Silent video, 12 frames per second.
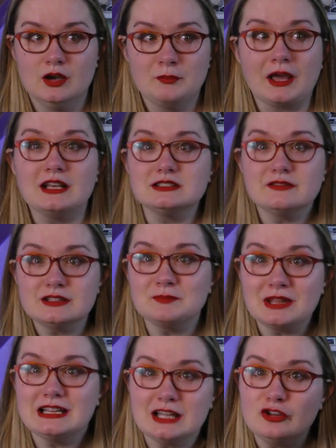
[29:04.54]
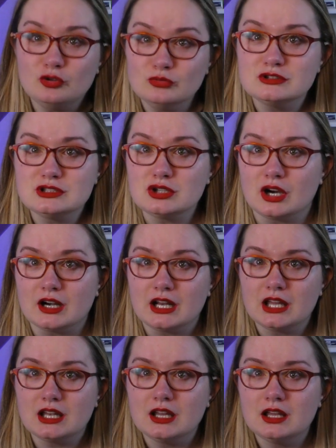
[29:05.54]
because of something that you
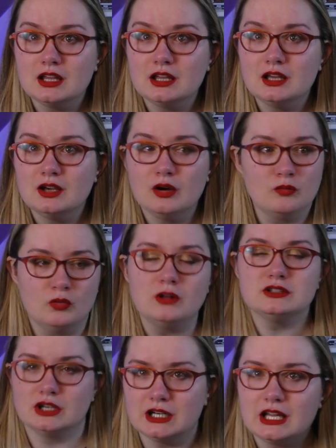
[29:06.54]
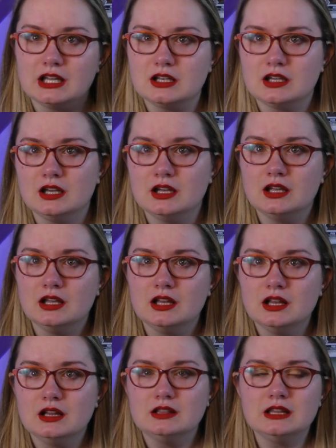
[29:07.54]
started, Walternate.
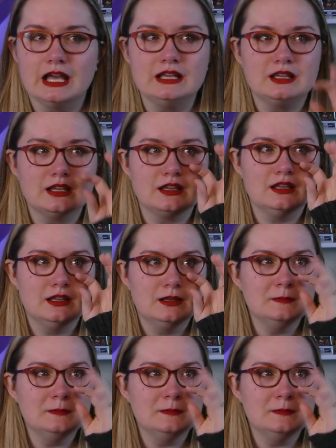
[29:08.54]
Like